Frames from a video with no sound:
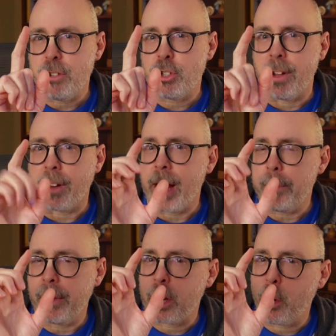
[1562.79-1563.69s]
just a
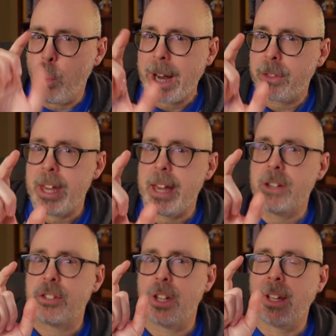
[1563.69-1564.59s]
couple of quick
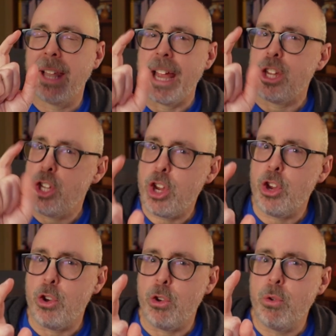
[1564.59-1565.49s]
things to let
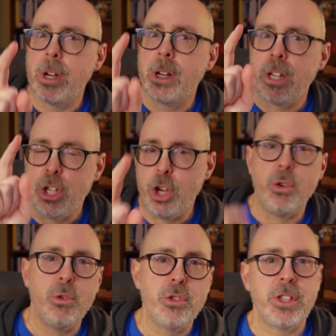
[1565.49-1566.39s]
you
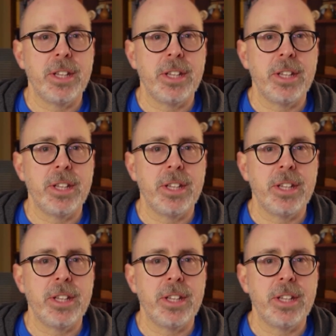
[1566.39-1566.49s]
use the